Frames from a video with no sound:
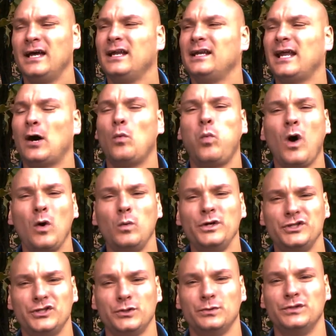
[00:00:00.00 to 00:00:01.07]
Now, what would
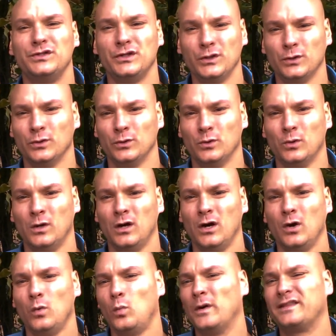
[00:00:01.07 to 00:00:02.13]
you do
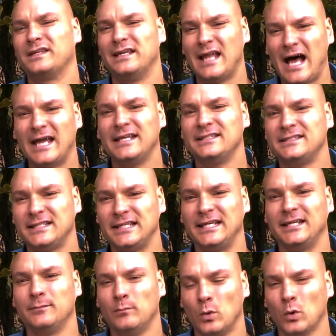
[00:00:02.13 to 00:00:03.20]
with
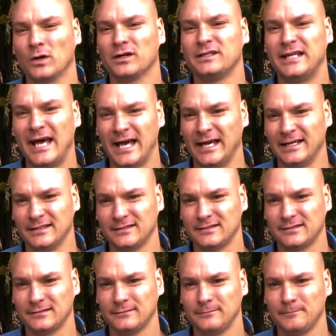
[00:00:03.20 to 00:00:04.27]
19 more
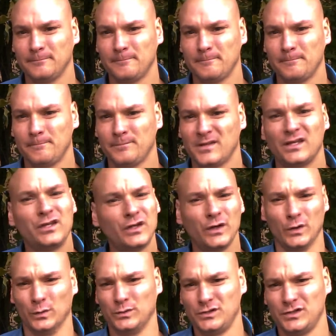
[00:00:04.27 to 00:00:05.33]
days?
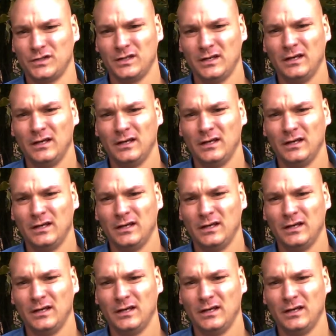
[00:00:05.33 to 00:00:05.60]
Huge.